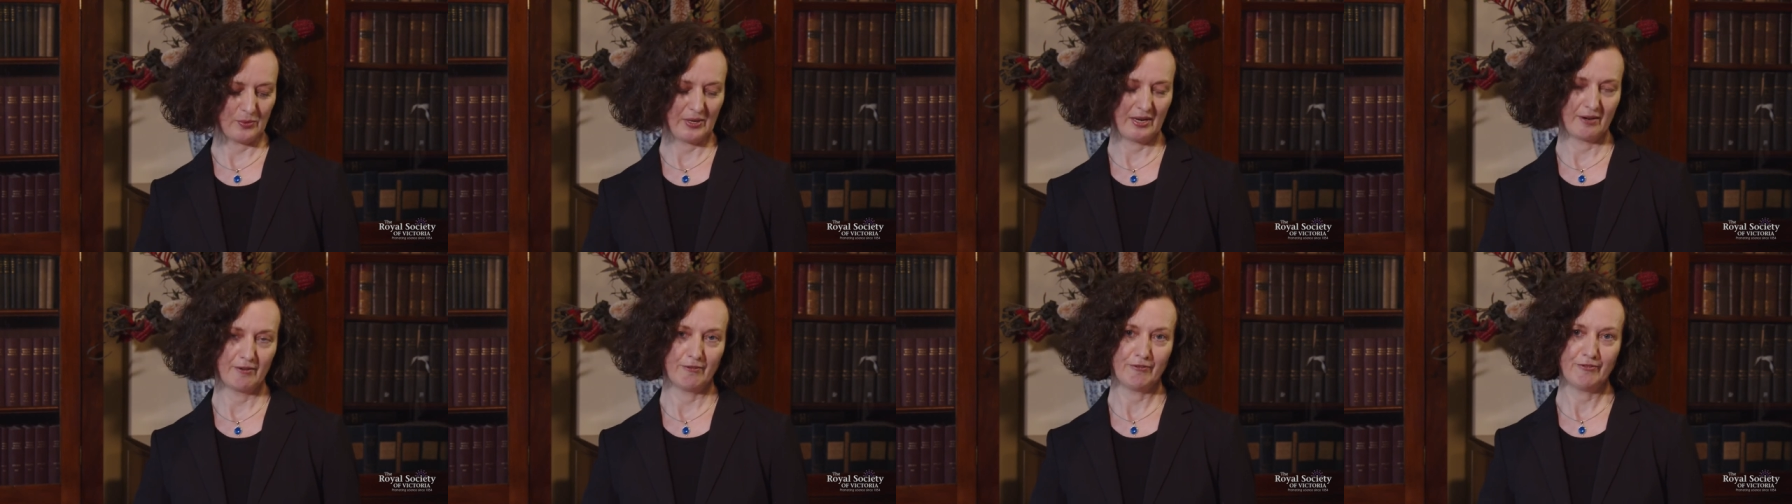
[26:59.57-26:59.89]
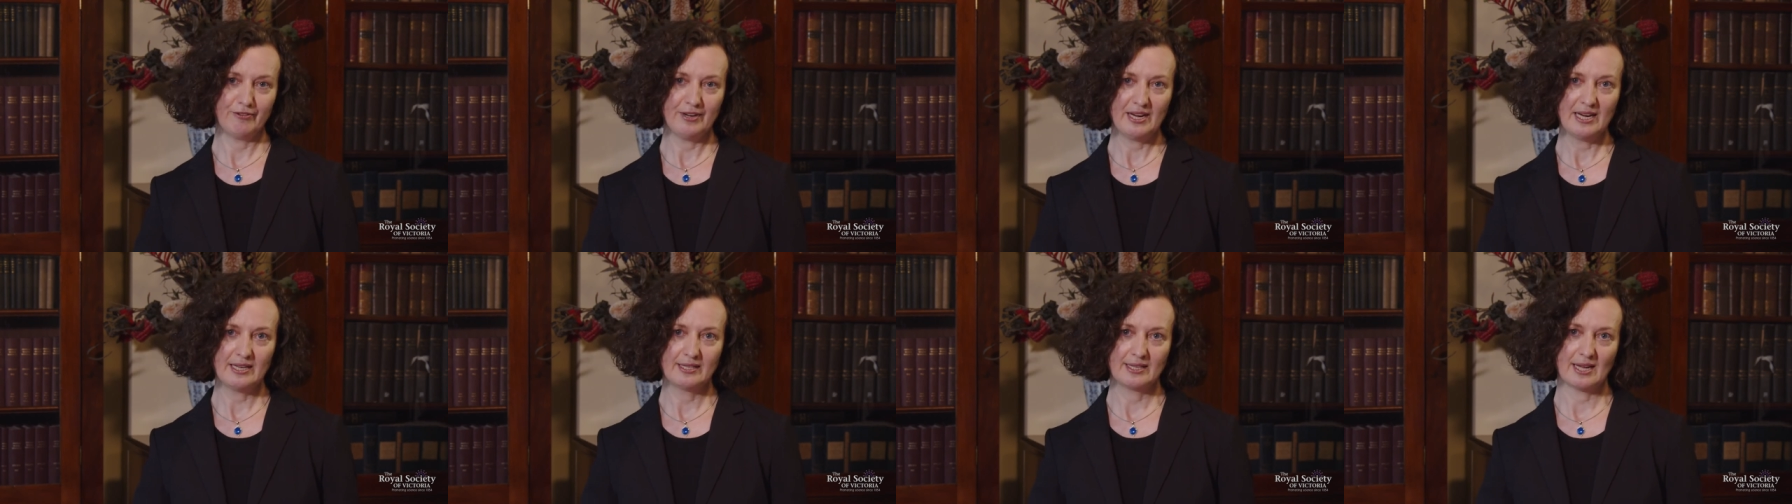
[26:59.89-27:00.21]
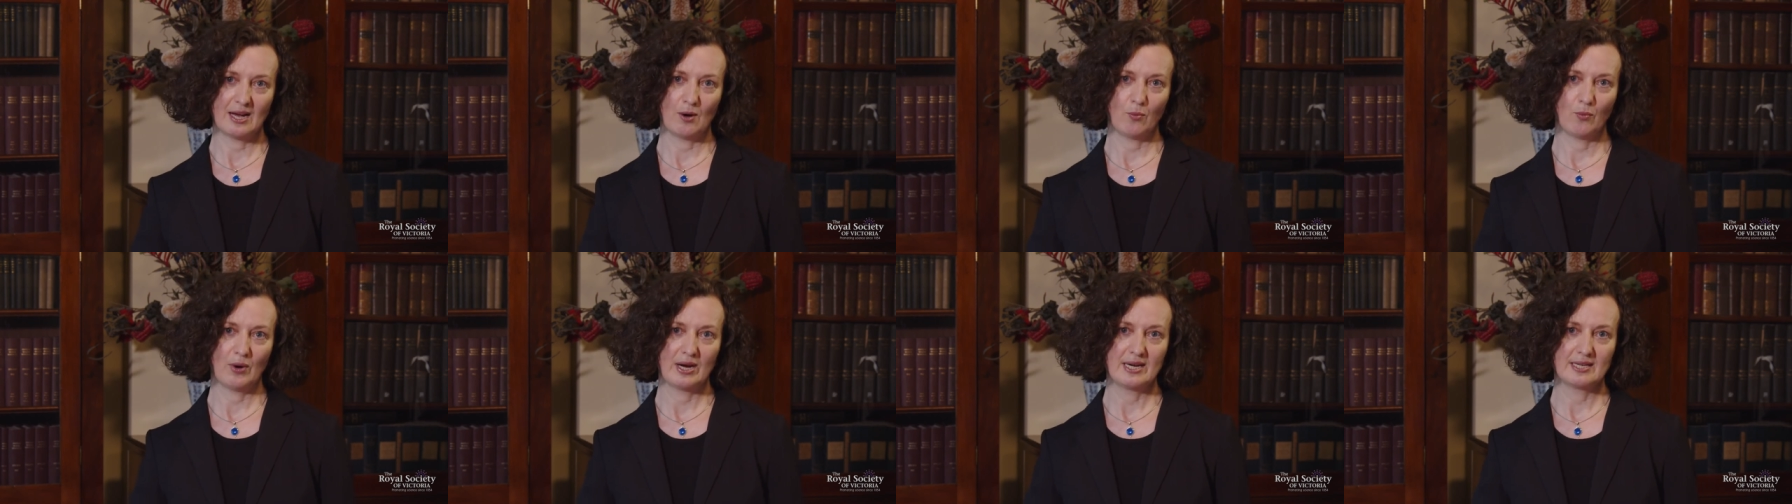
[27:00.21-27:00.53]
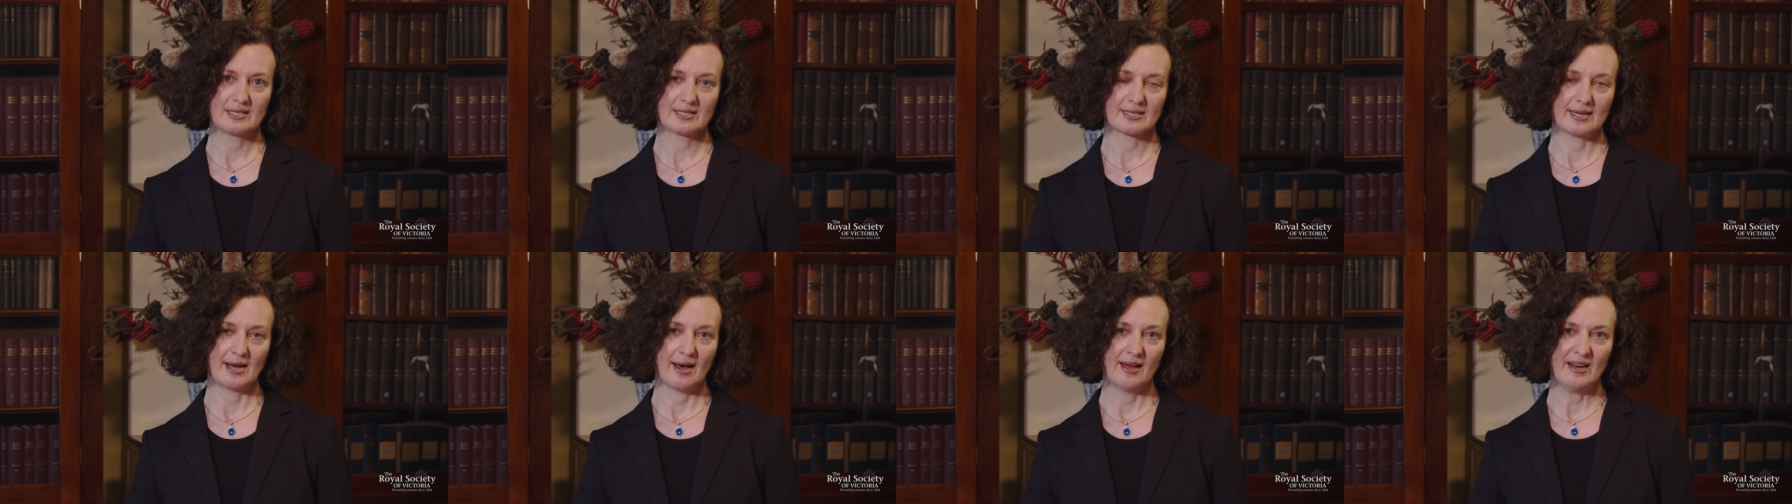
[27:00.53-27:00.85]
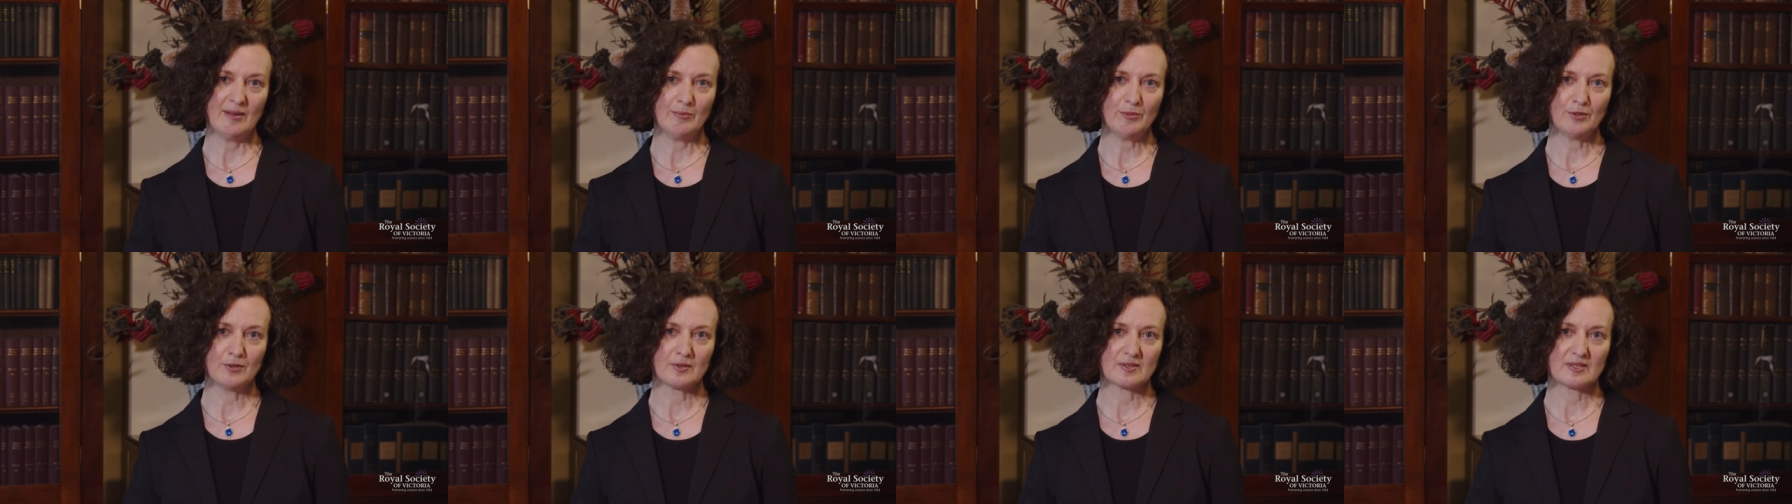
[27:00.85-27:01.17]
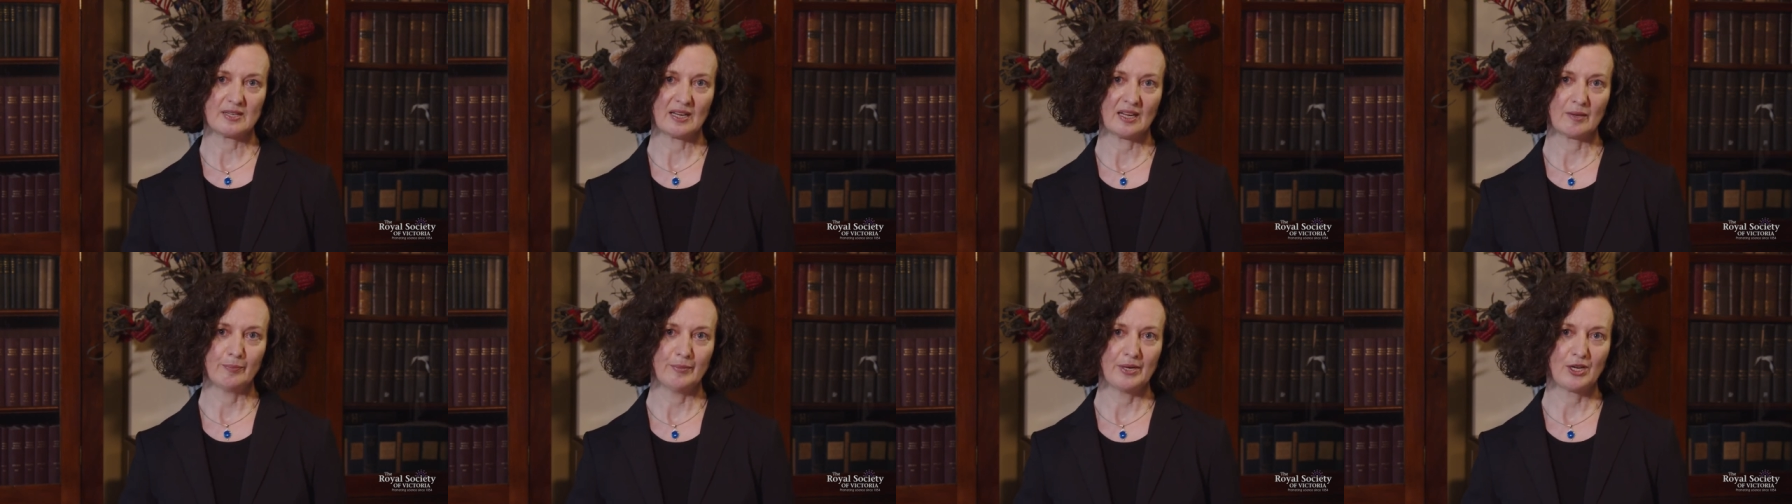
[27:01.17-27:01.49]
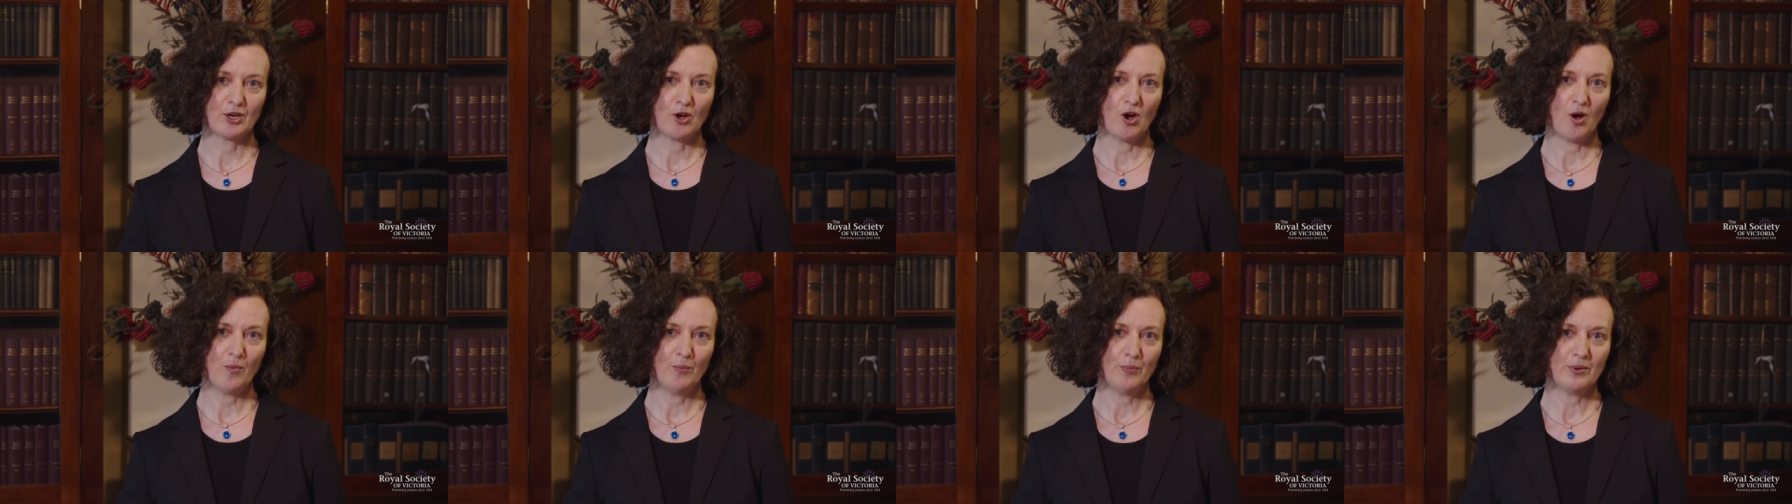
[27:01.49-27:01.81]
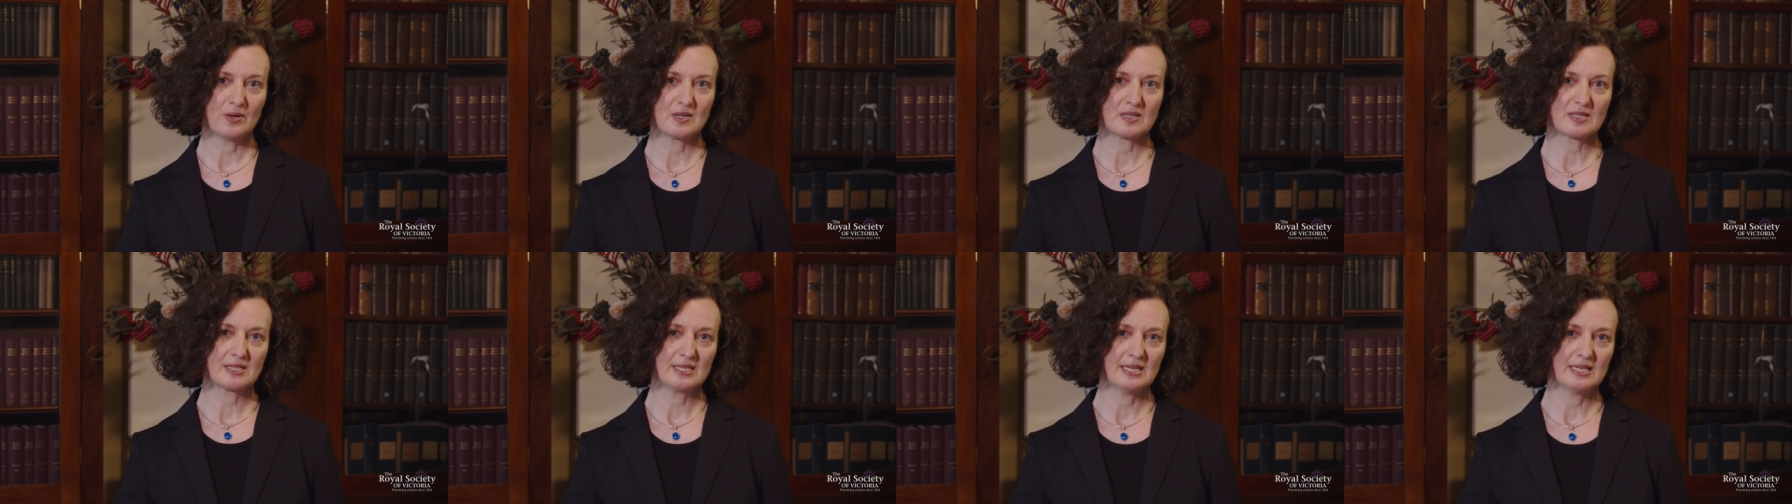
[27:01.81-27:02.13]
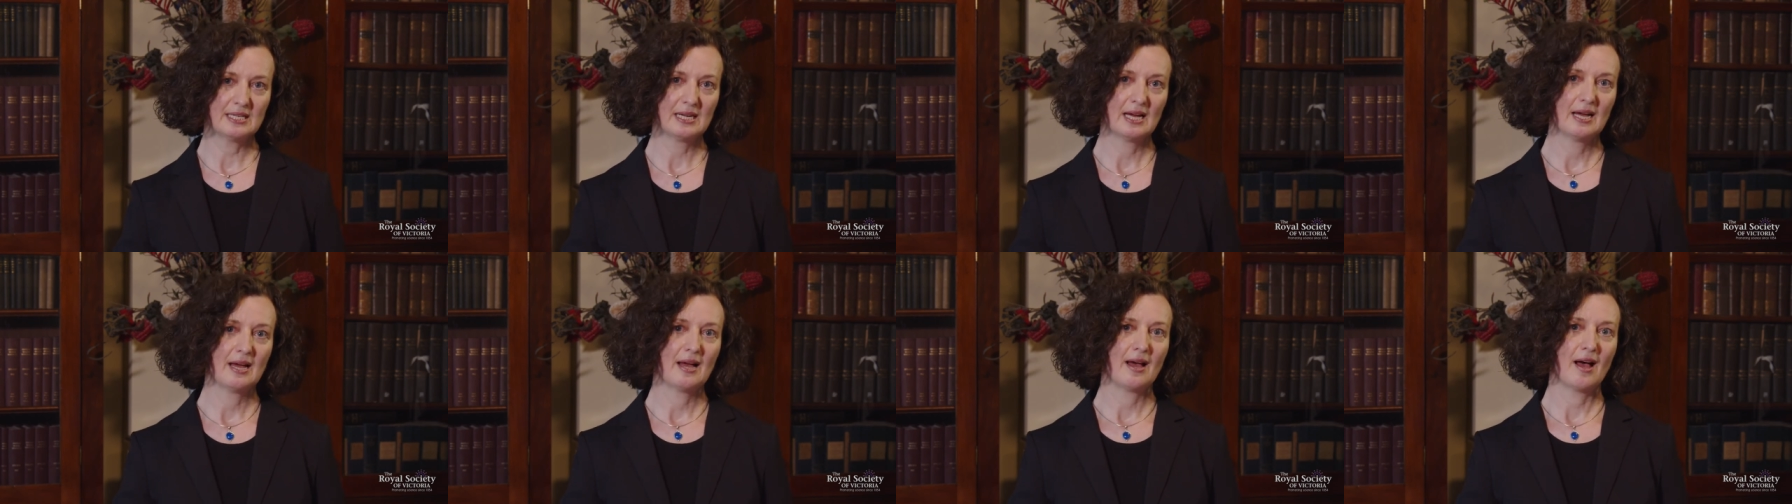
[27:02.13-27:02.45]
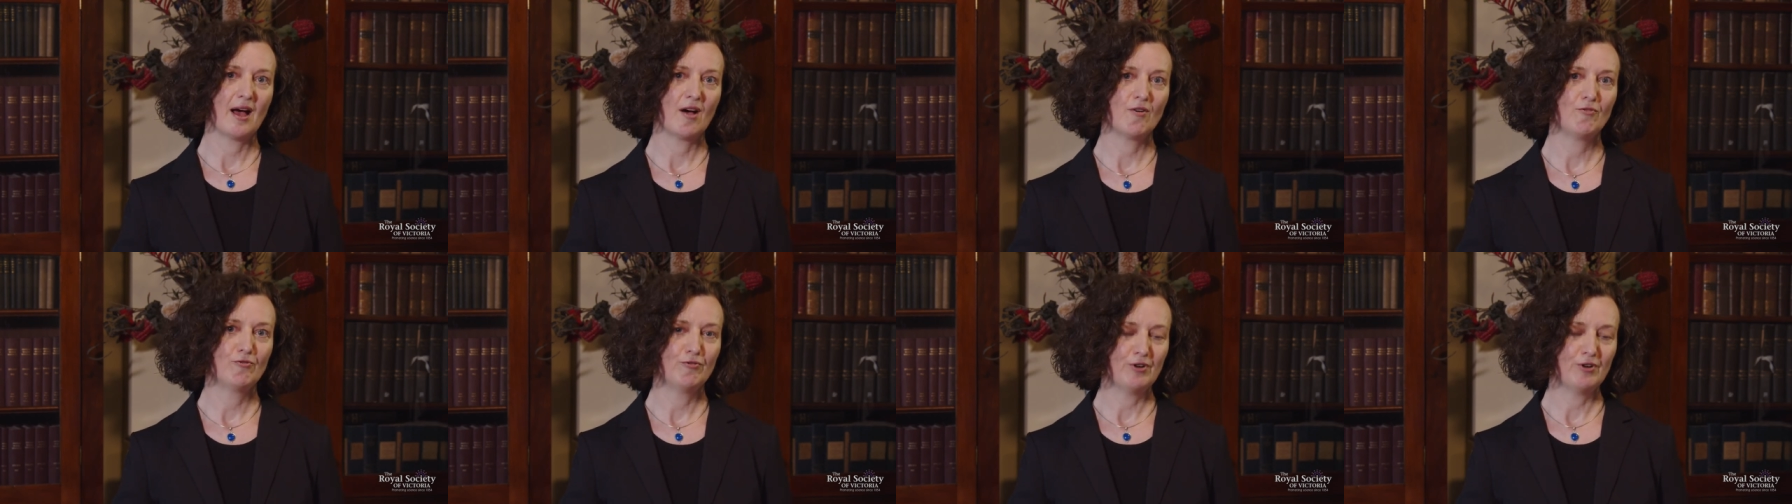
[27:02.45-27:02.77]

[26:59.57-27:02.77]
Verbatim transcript: we can feed that waste to animals that can be composted and